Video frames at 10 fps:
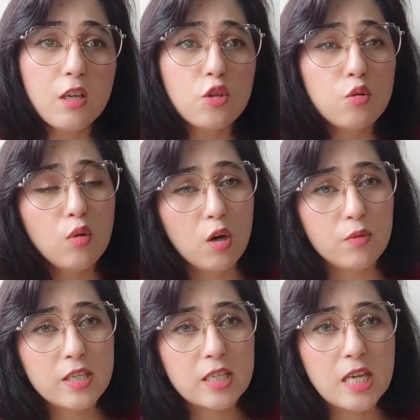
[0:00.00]
2
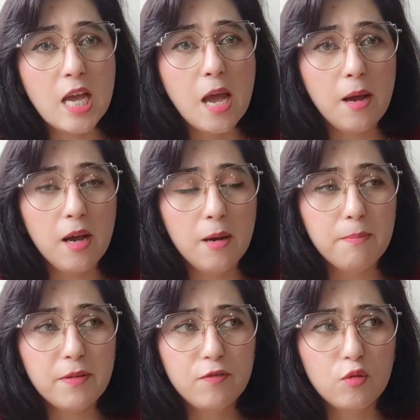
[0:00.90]
hours
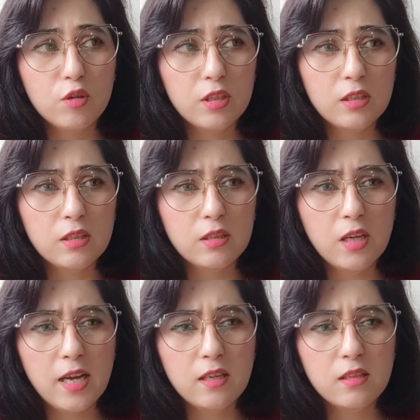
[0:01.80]
before
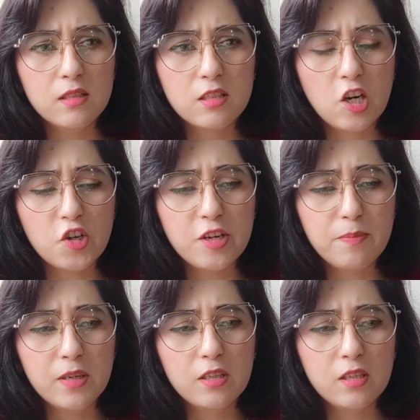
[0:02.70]
I started
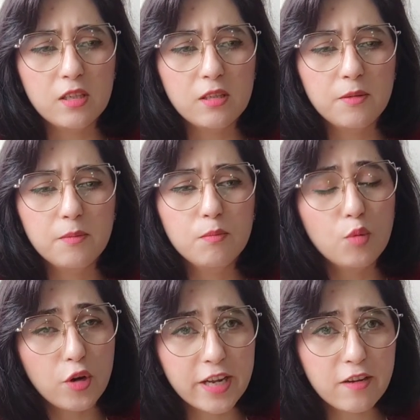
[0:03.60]
my
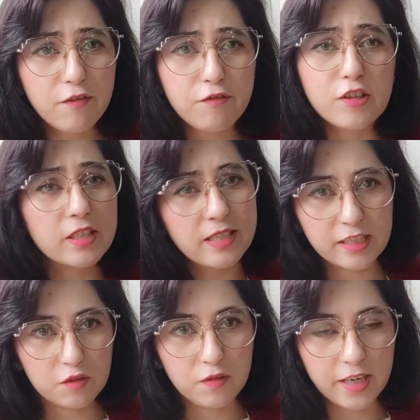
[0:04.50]
boarding for the
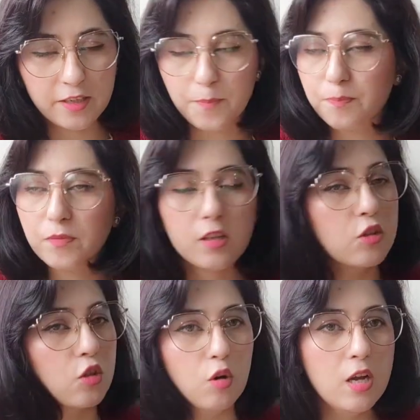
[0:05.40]
next flight.
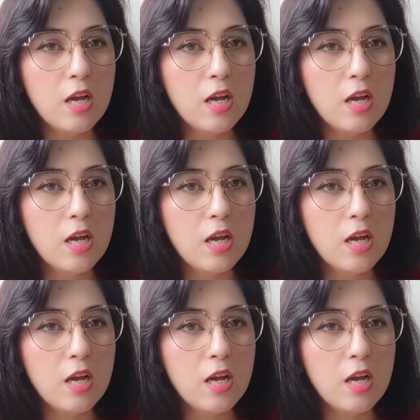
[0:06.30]
So